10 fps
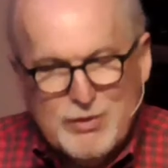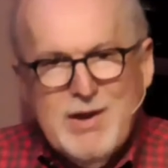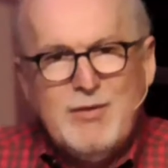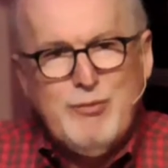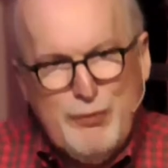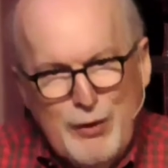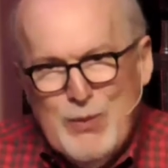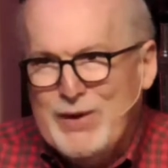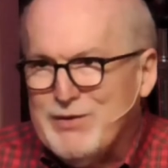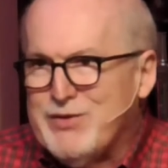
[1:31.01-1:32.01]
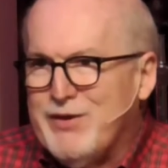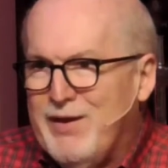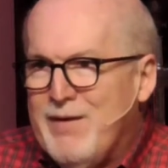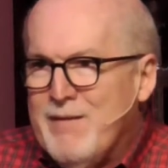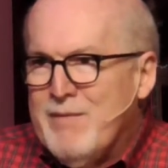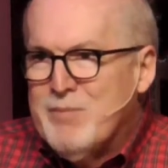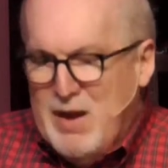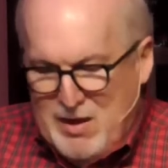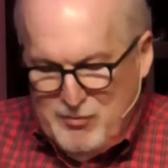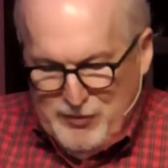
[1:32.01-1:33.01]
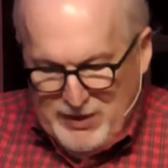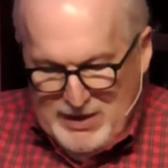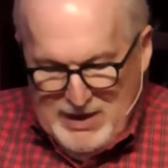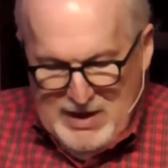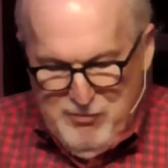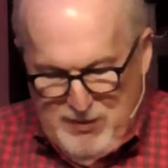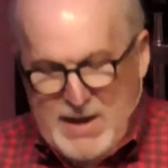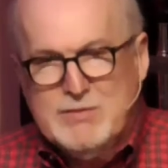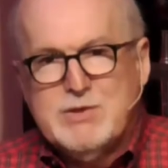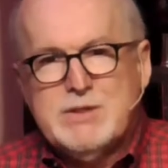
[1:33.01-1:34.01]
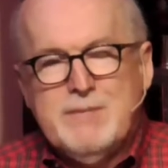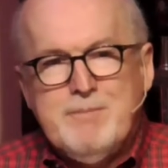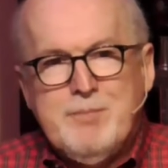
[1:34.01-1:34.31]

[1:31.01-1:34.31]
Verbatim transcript: confluence of events.